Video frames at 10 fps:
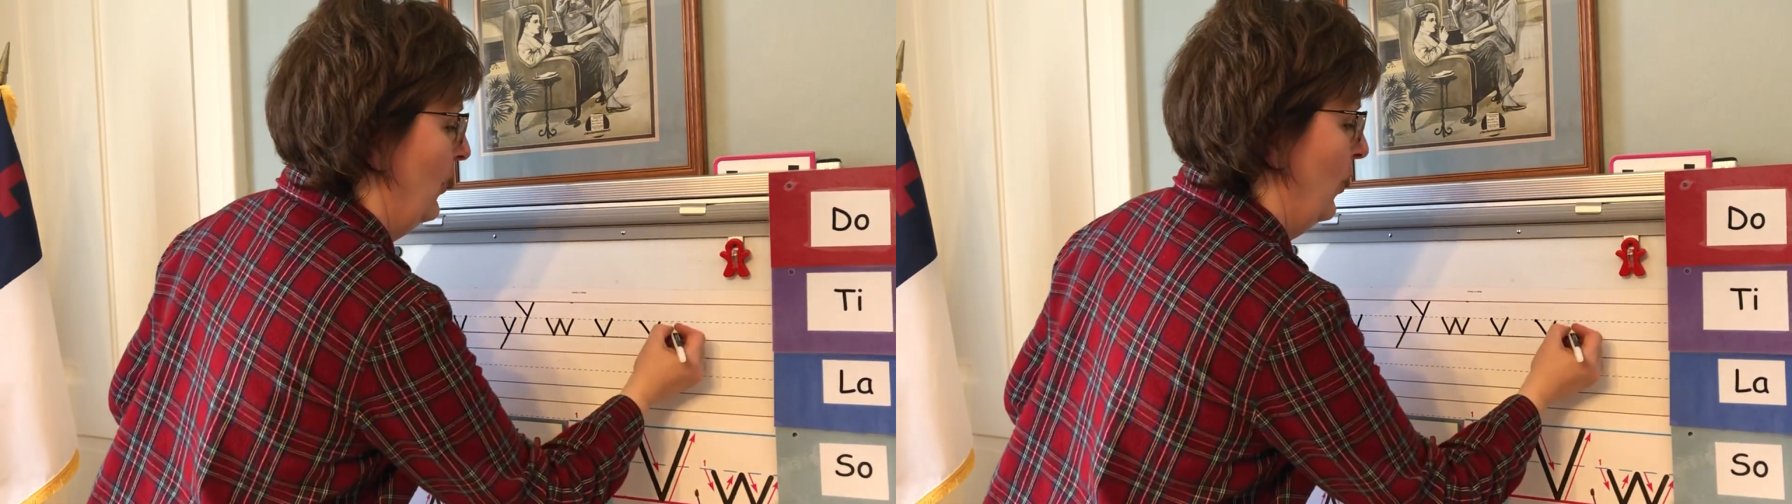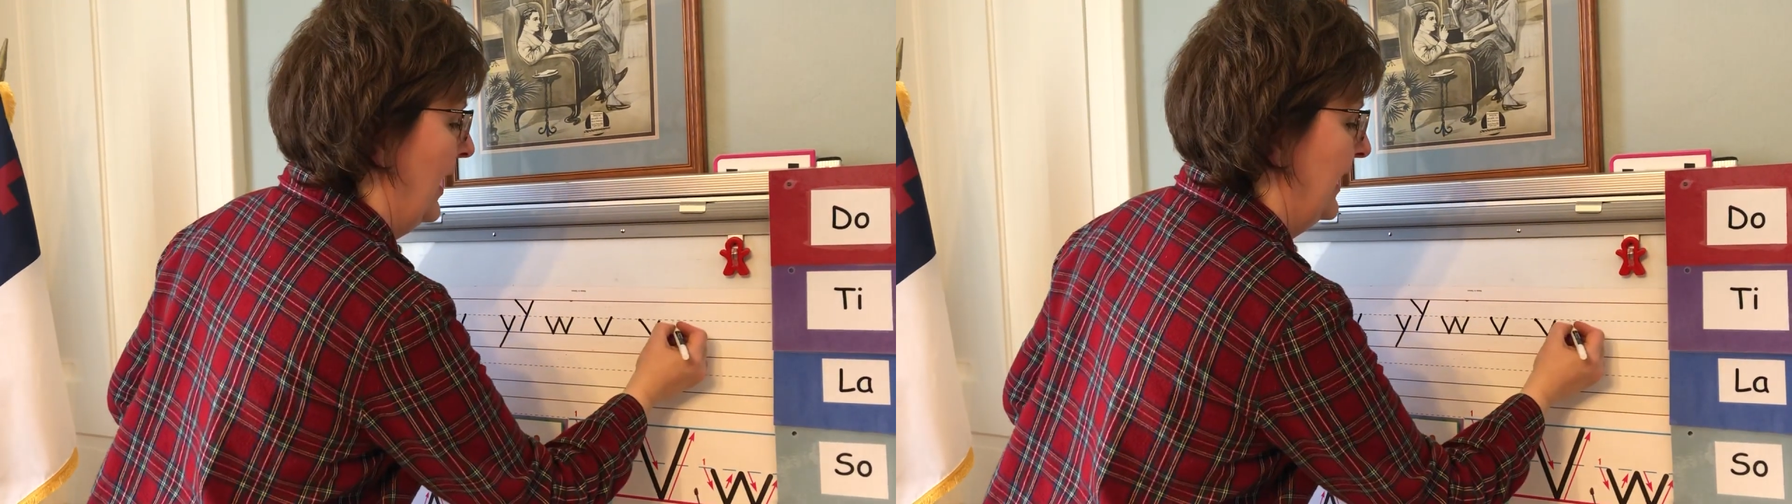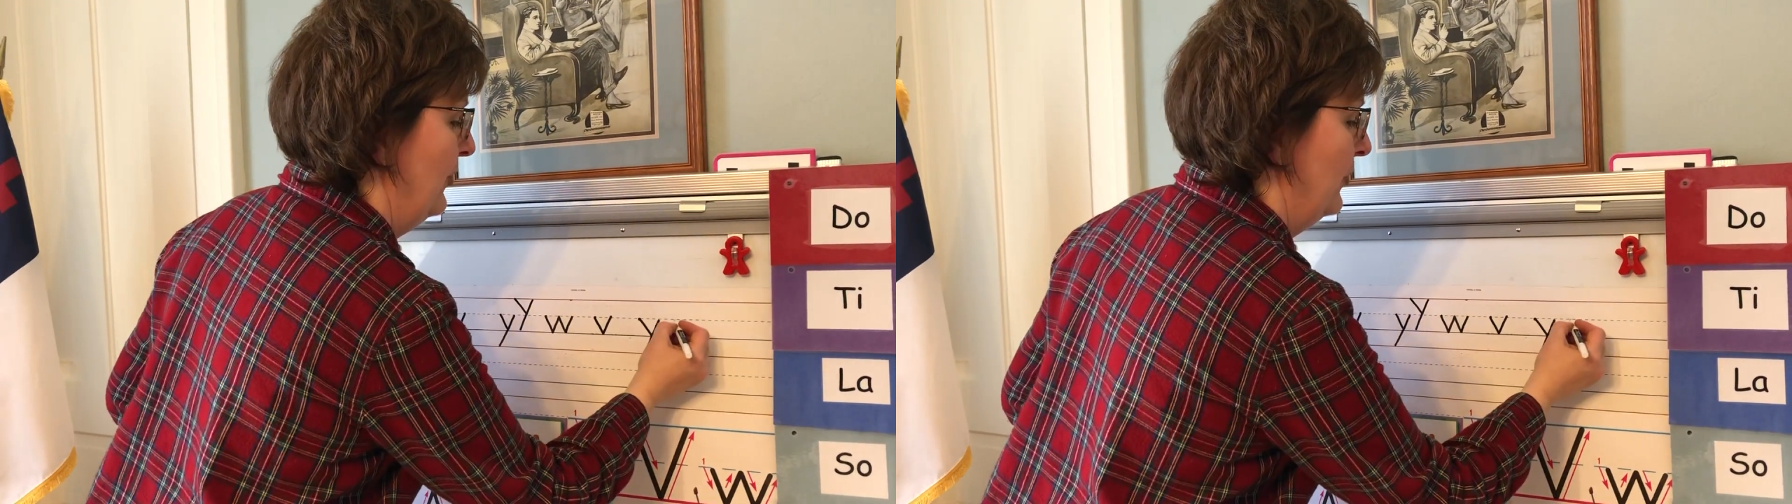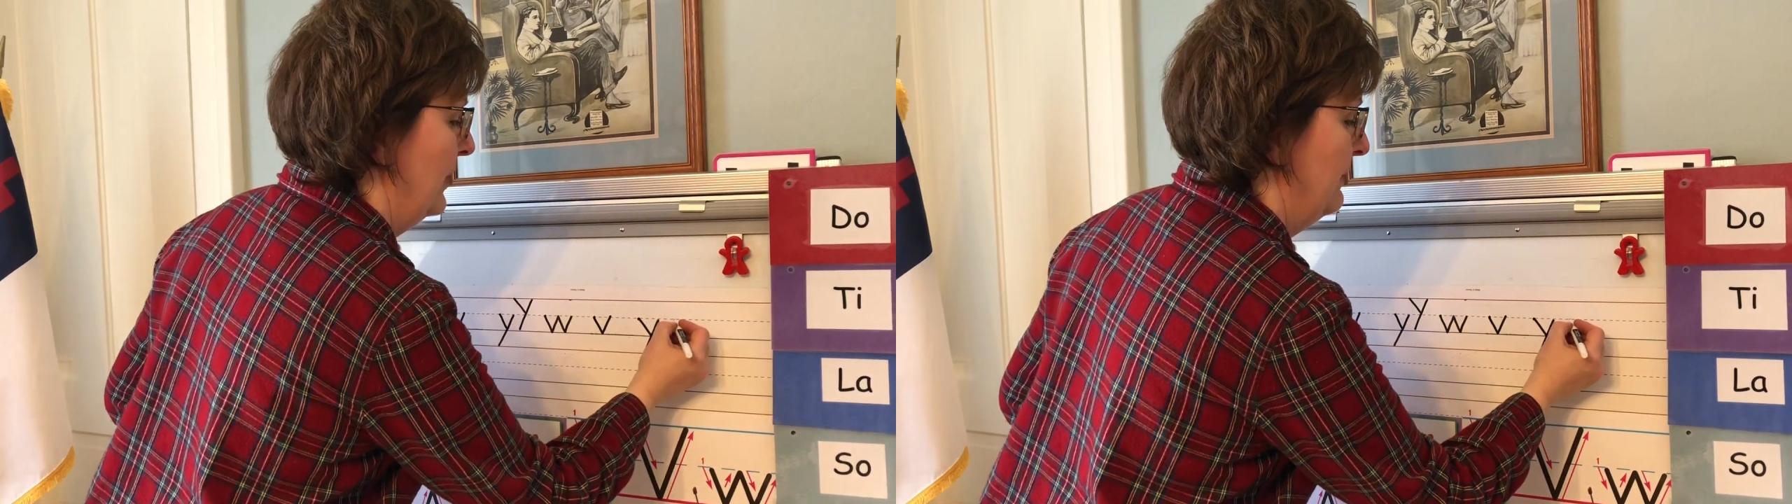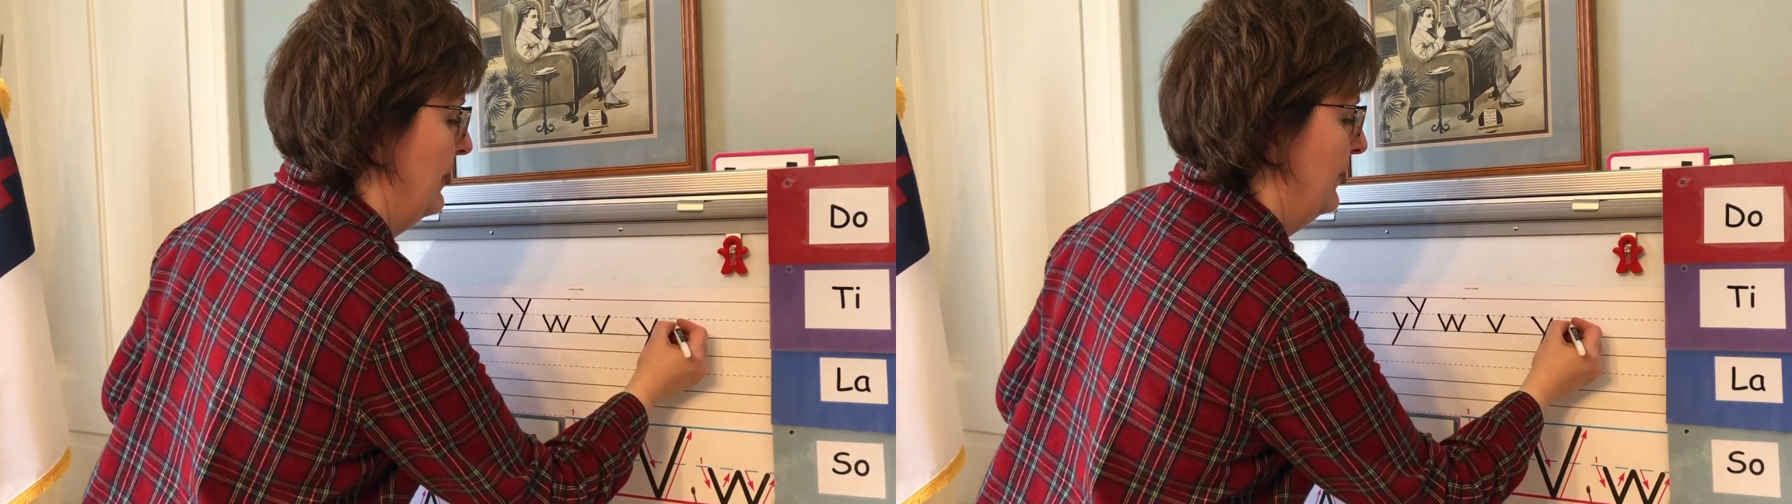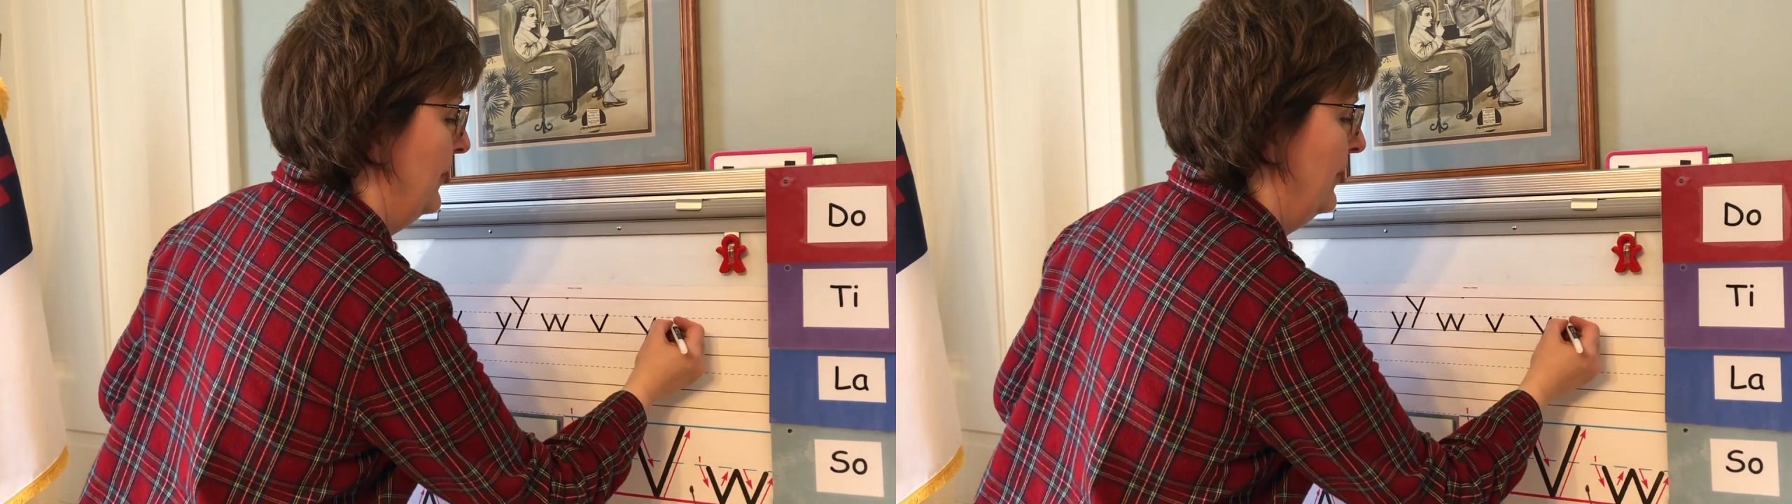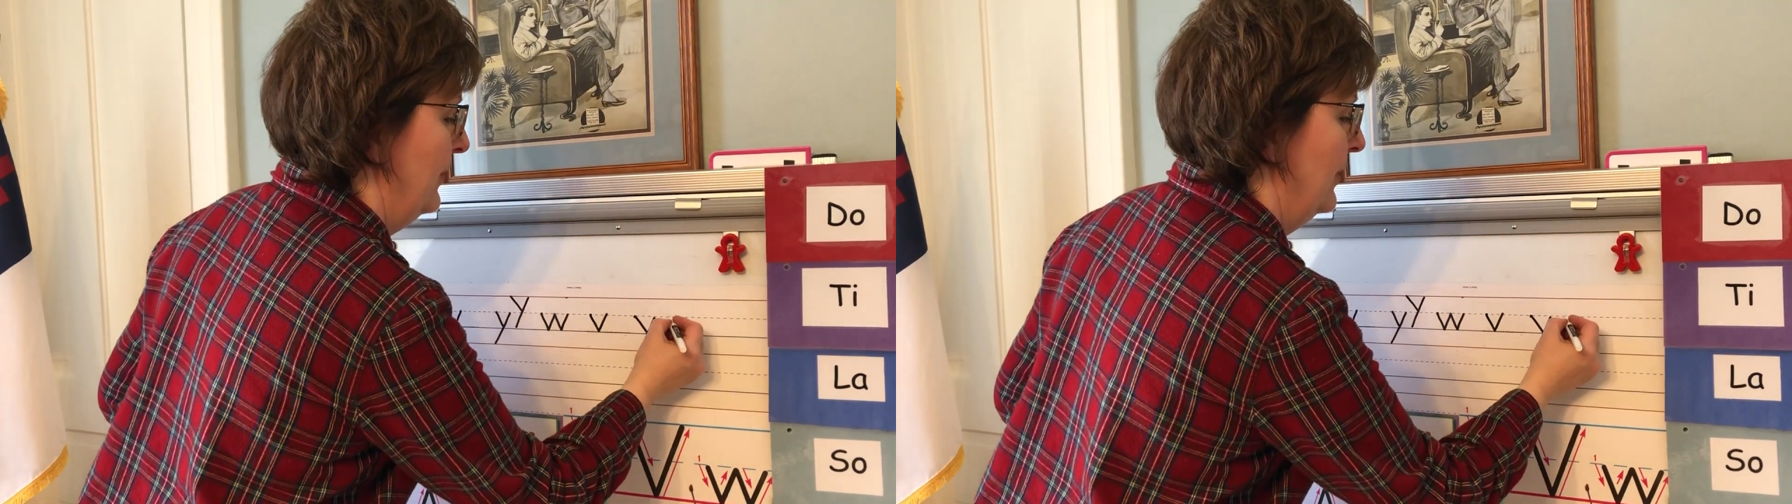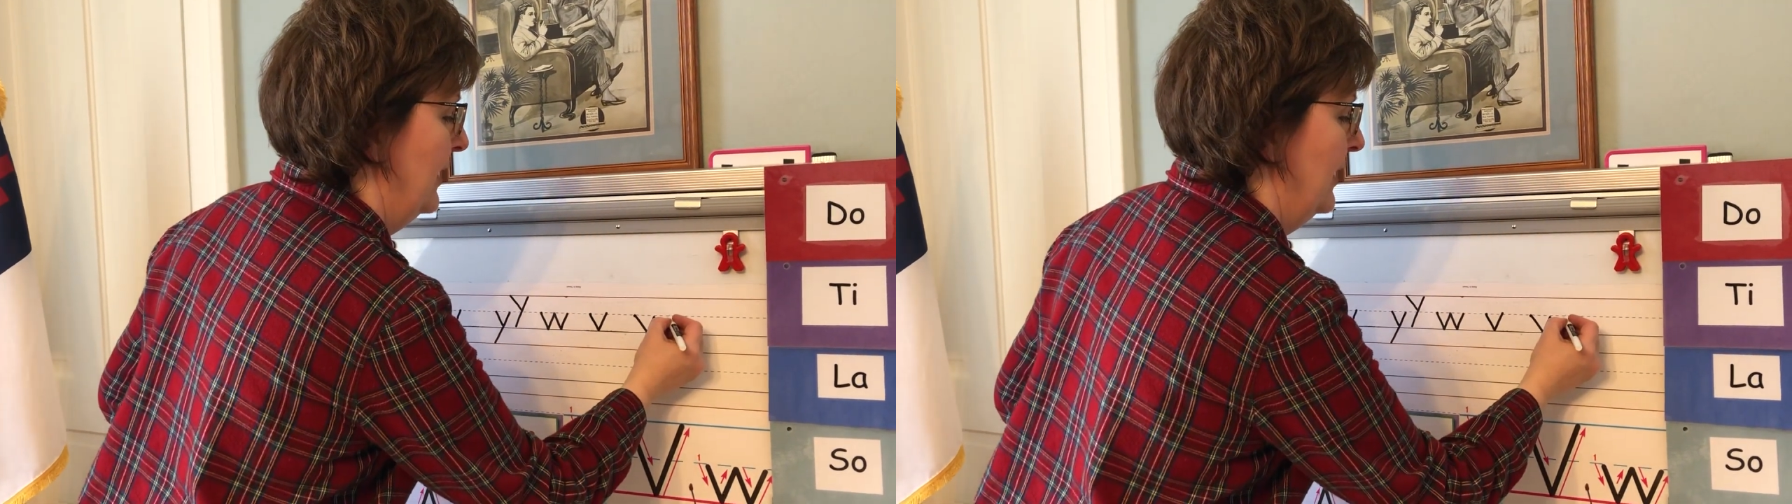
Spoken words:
Y, remember,